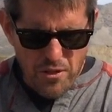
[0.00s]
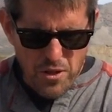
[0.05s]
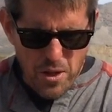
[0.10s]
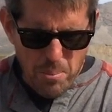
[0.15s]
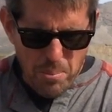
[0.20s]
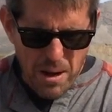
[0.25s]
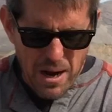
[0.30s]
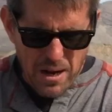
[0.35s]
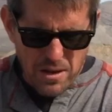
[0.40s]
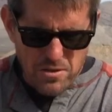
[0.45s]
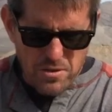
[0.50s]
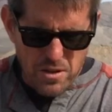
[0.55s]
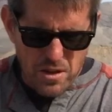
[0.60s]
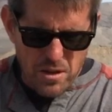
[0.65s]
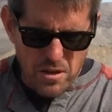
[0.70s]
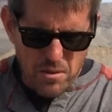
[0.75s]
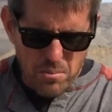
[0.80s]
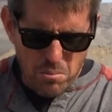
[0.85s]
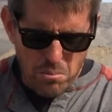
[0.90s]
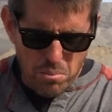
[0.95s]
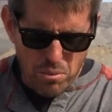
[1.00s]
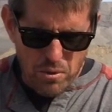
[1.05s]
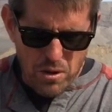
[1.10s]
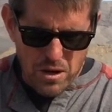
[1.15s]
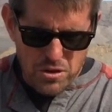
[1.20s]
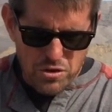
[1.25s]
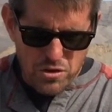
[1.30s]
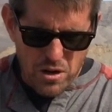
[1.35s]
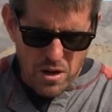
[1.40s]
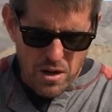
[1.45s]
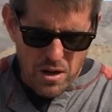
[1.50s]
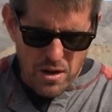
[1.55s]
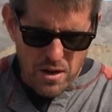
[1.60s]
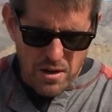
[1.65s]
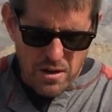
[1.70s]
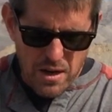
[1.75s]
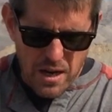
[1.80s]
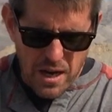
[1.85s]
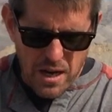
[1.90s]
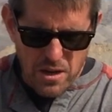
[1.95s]
the epoxy brushed
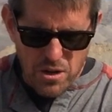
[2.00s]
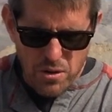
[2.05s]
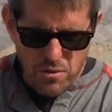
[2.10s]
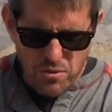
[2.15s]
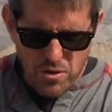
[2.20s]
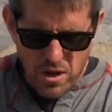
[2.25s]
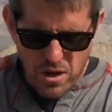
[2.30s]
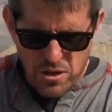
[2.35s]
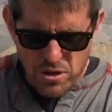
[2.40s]
on and you've done